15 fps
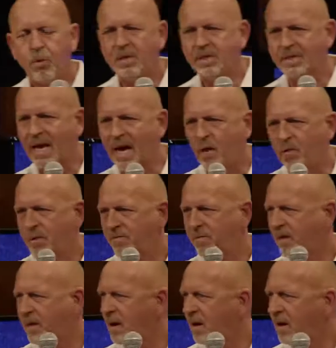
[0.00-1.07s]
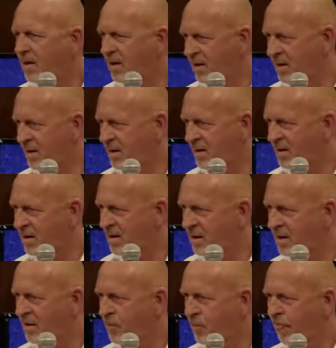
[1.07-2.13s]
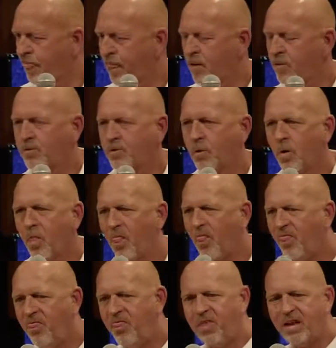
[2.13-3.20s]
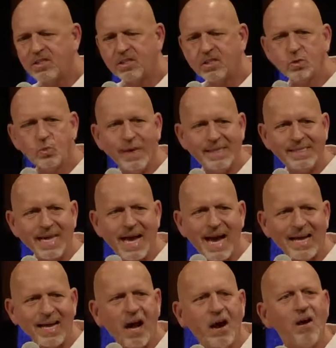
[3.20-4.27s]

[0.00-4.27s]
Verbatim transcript: us out of the garden. So this is what died, our